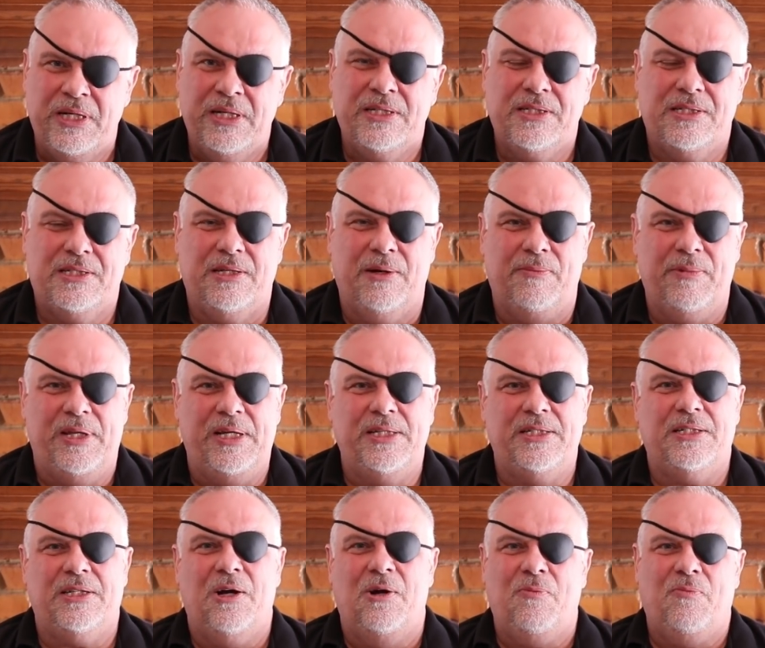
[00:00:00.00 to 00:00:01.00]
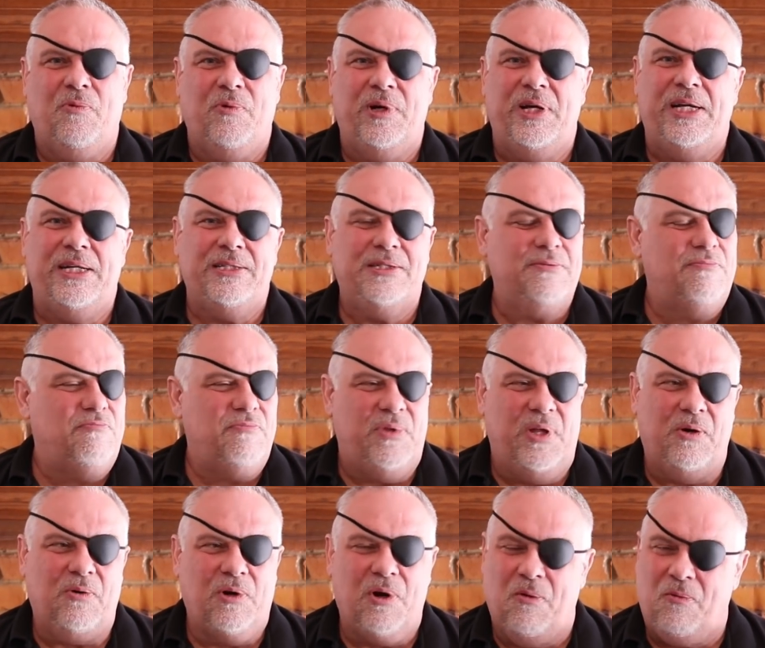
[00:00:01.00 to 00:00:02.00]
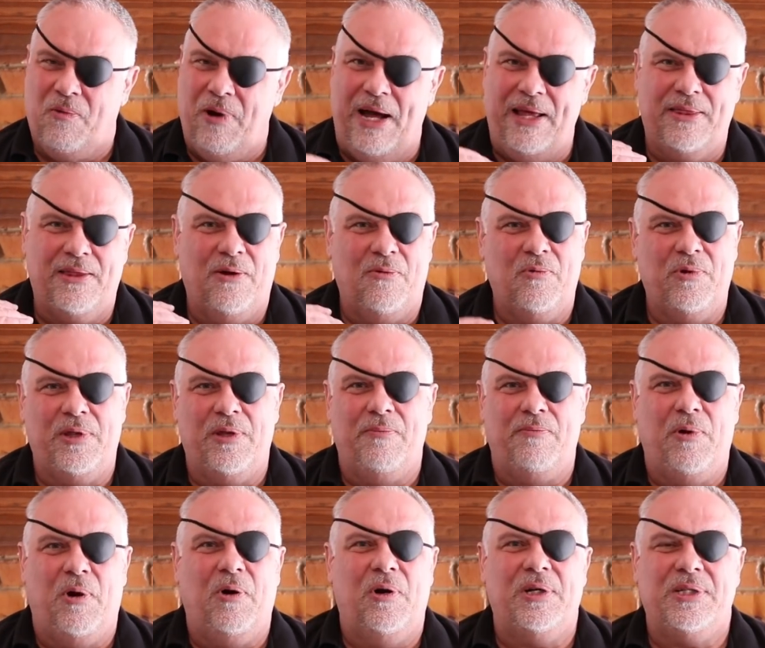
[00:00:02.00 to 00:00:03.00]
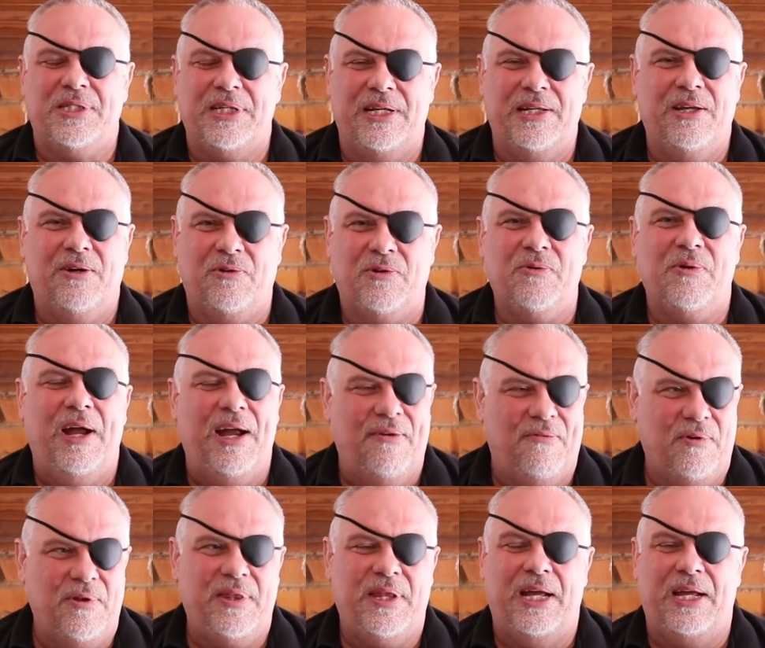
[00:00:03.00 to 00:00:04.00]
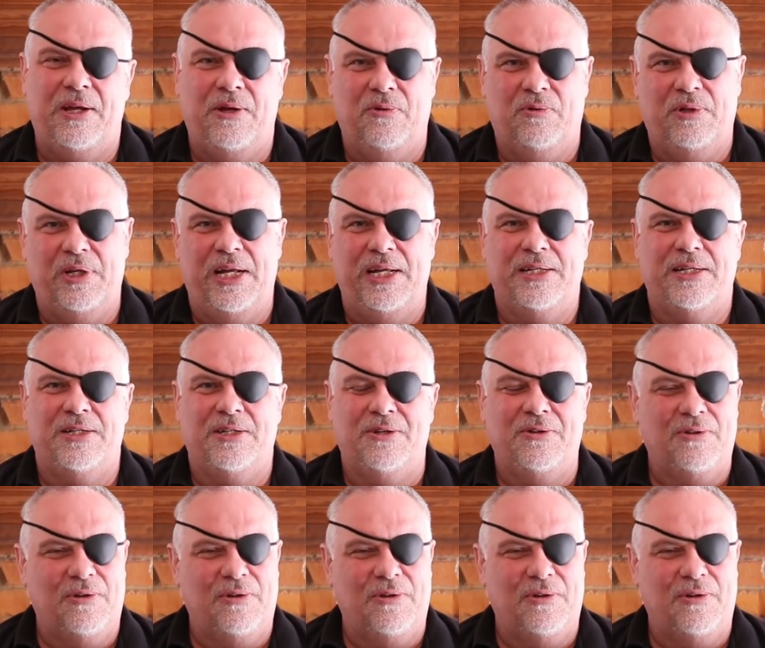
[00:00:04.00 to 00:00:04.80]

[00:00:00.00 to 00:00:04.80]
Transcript: some of these scope rings, they'll go right there with the burst and they'll do everything you'll need to do.